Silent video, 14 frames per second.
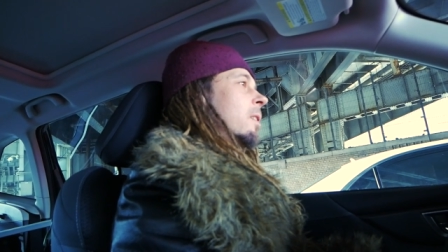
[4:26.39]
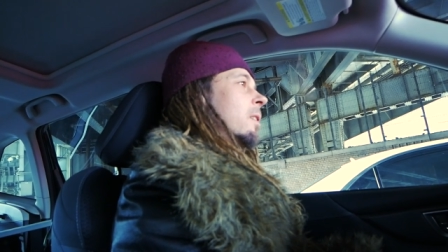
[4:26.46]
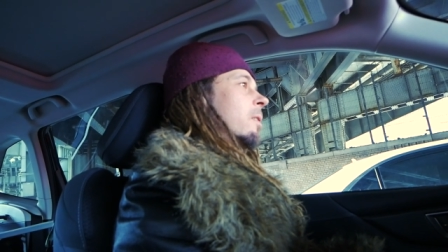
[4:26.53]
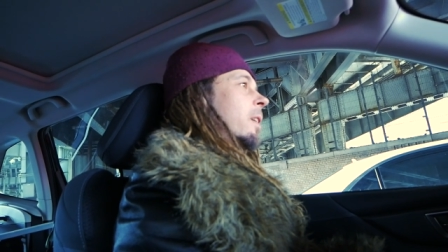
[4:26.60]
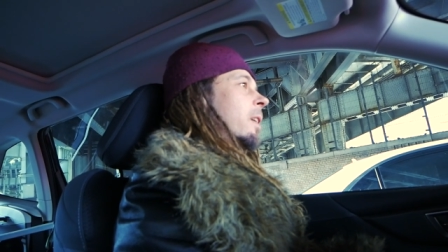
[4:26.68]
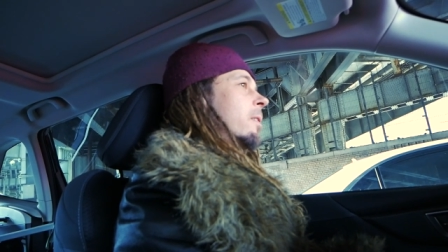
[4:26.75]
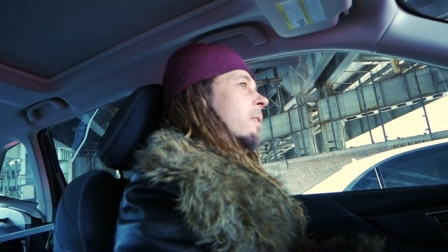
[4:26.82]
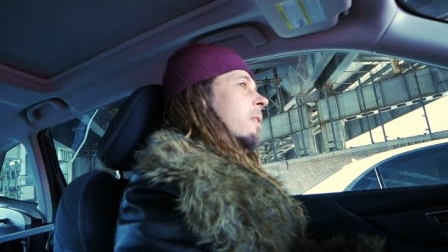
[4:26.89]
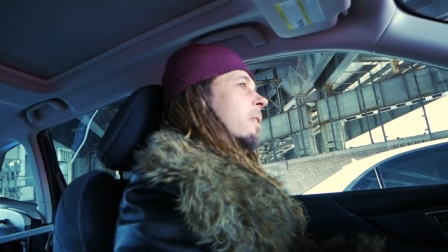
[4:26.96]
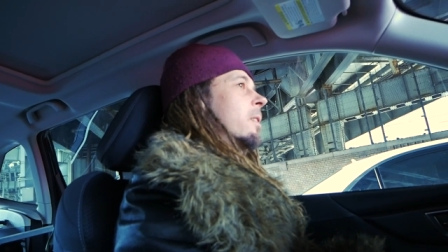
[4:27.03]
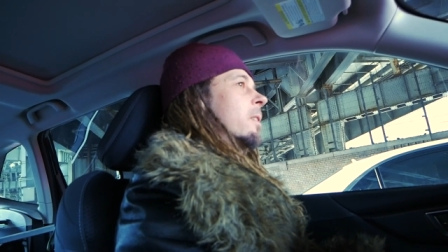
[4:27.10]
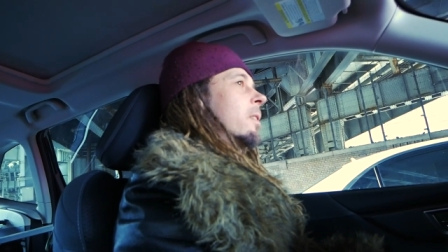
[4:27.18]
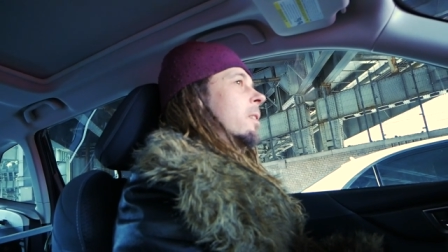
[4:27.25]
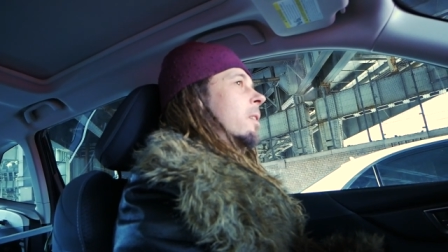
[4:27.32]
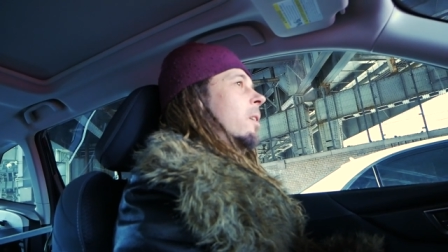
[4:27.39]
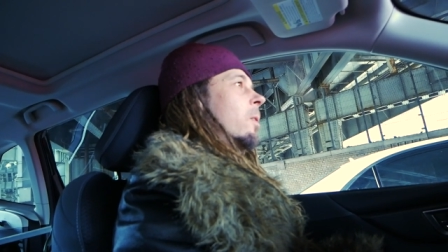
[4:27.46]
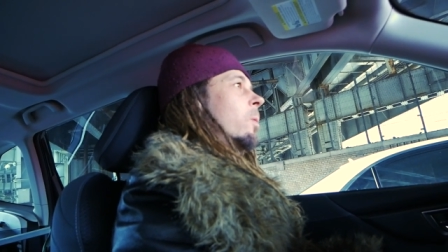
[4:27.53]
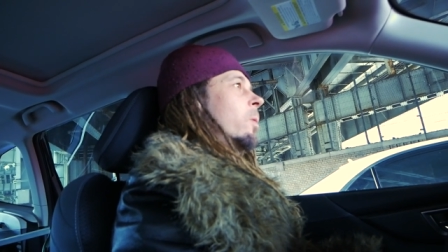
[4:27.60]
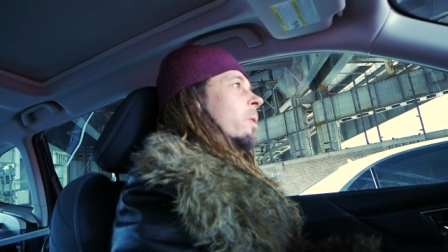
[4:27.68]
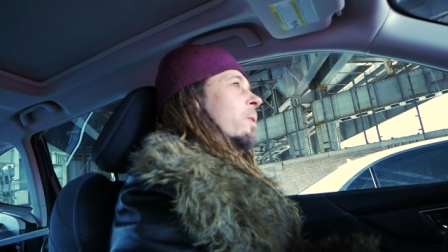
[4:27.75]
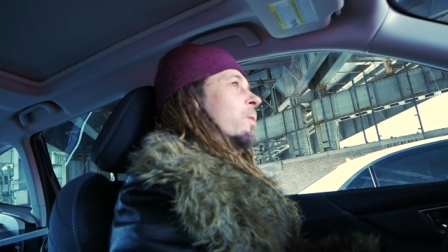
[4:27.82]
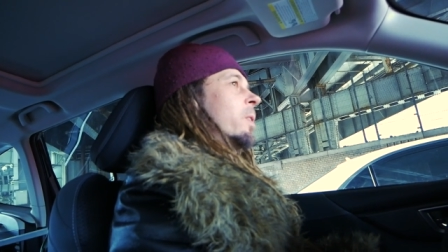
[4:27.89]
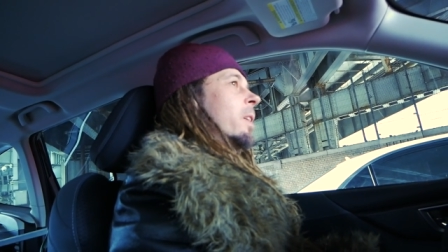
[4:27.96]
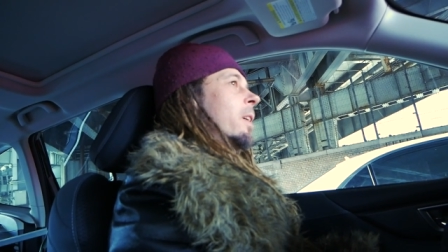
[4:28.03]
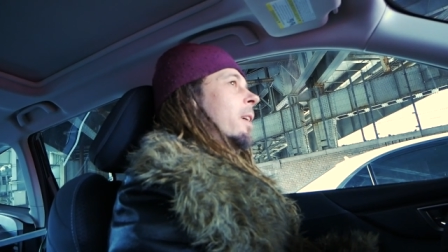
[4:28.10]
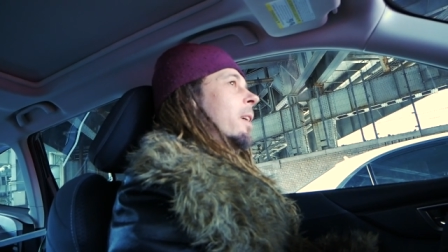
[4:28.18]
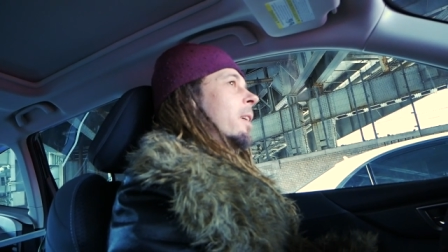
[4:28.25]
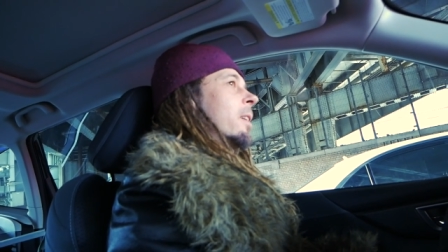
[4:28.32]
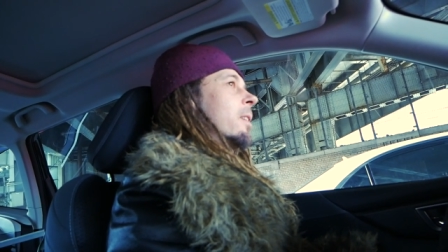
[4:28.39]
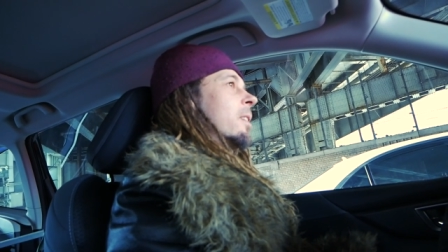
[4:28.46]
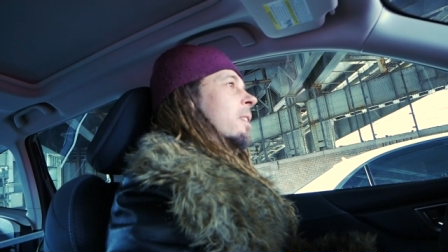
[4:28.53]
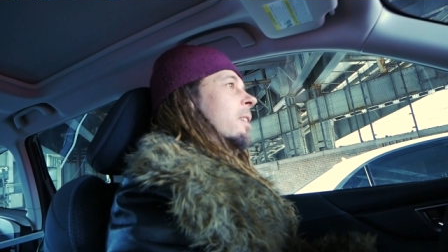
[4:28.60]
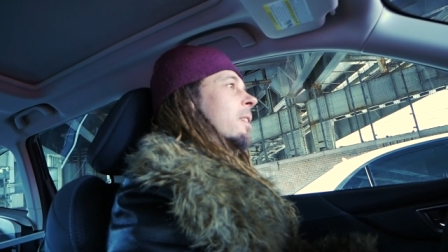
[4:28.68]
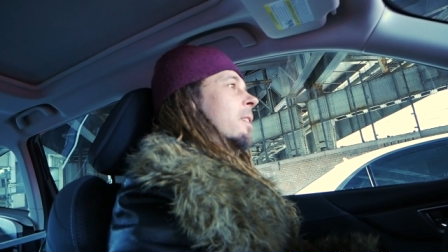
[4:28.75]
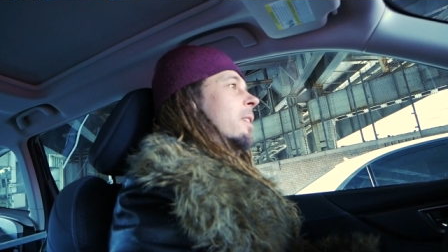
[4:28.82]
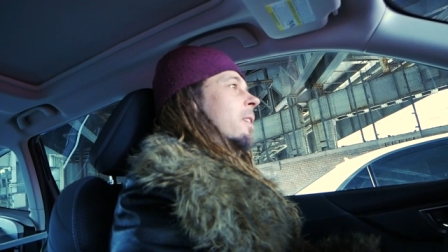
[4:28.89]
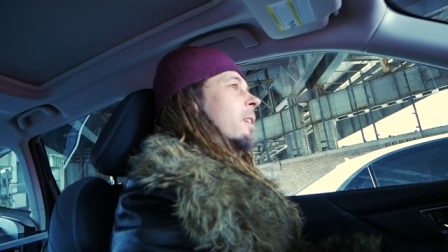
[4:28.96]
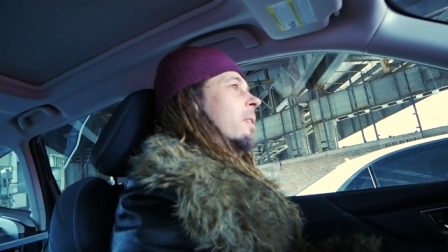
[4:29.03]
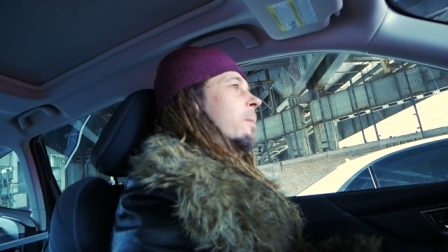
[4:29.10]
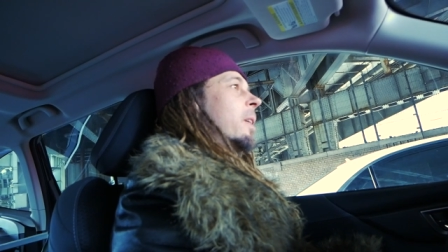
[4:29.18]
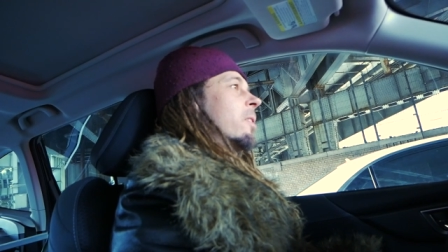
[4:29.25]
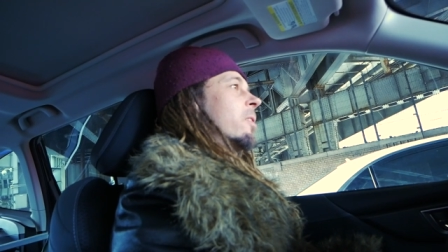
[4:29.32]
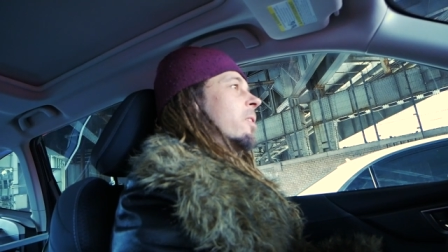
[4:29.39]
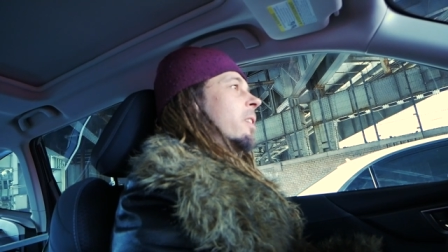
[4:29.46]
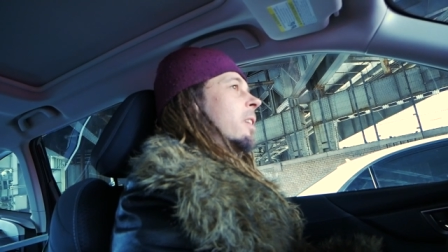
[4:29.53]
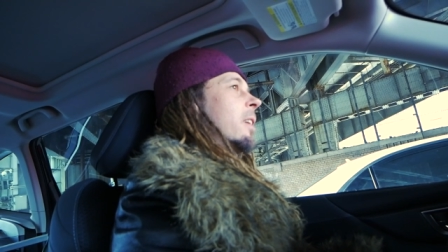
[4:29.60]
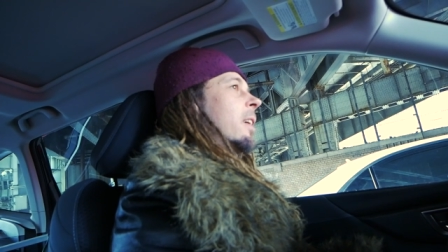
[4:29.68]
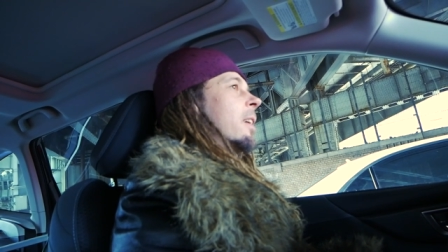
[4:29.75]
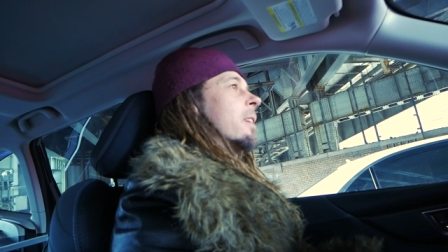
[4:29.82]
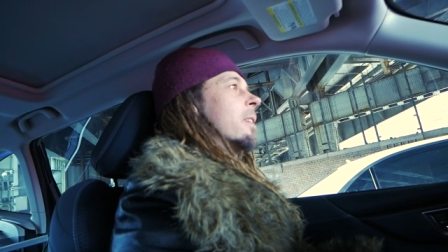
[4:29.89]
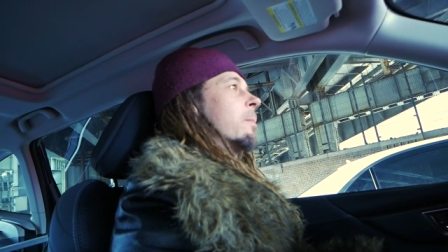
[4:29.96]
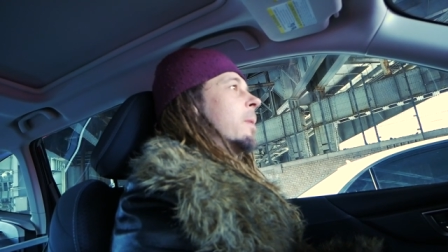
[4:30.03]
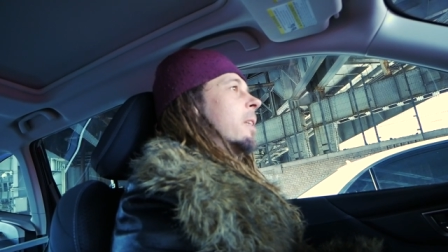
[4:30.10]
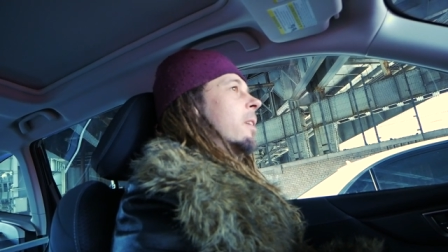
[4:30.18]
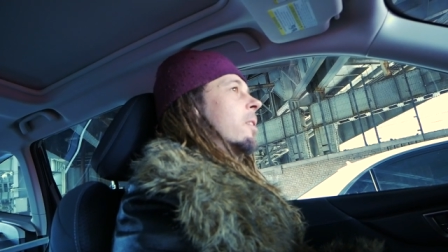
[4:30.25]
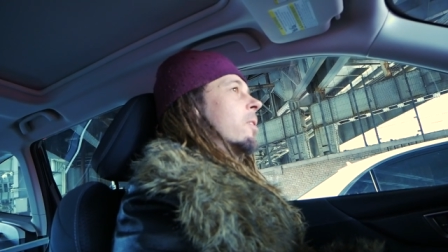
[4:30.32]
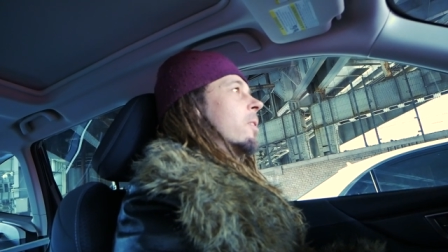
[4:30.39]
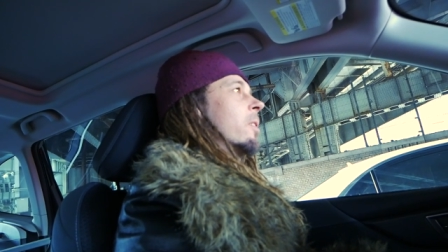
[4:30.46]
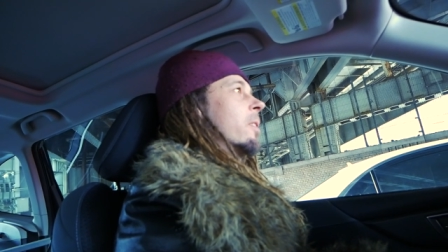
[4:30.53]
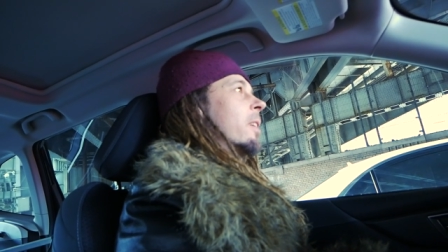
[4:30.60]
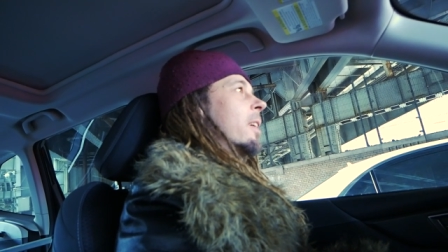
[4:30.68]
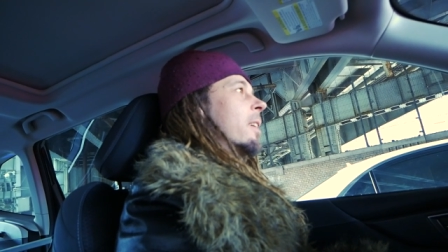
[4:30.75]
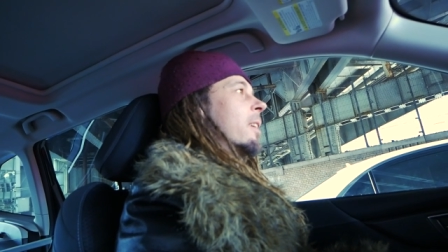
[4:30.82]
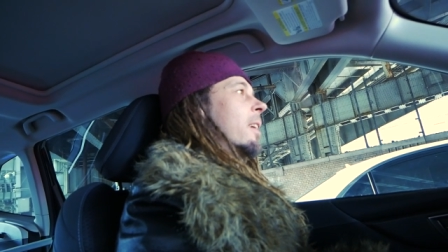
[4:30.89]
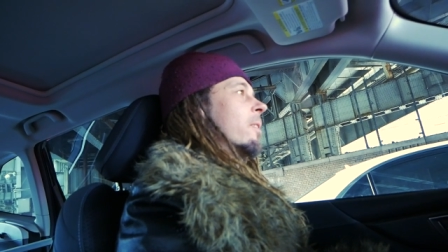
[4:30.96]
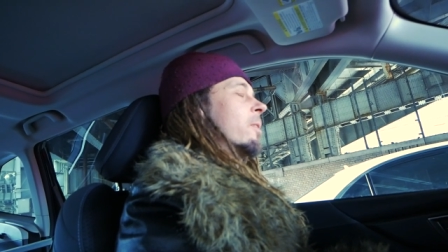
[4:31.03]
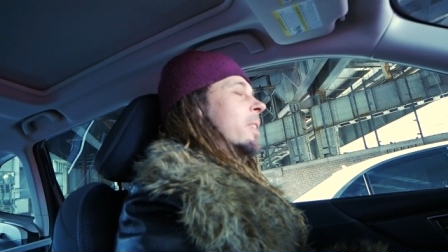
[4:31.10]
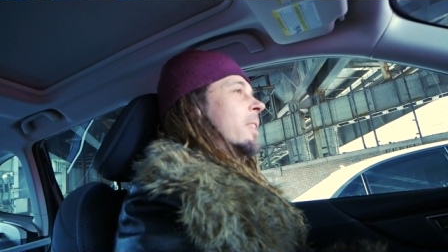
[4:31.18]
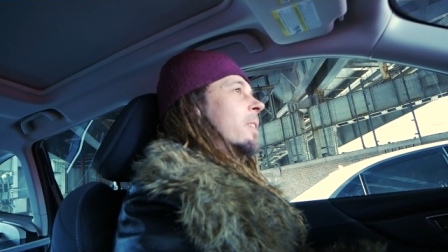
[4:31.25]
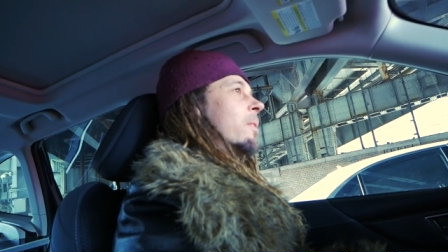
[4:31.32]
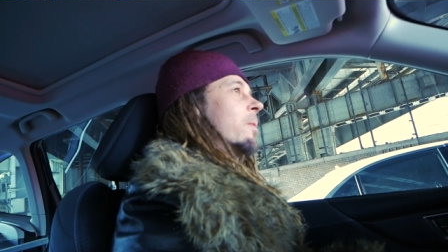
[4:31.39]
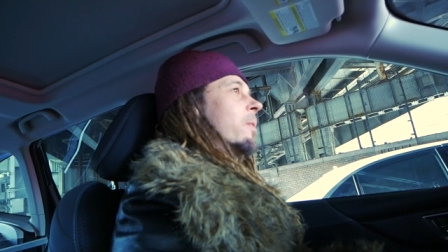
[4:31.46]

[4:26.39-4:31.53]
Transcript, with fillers: around the, the cone of the hat you know, measuring that and making sure that everything